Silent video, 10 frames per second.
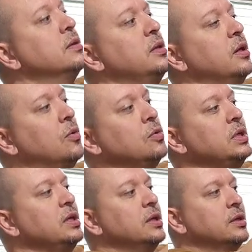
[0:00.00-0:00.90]
The
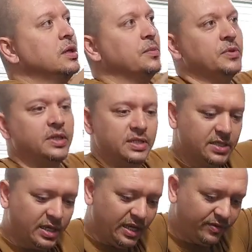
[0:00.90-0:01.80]
only couple things
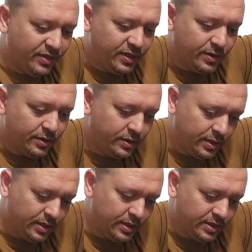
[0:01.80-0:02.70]
that I have in here
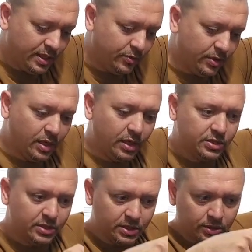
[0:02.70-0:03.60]
is
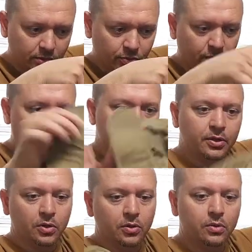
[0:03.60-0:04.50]
just a little
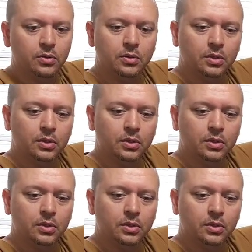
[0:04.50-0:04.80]
Rothko,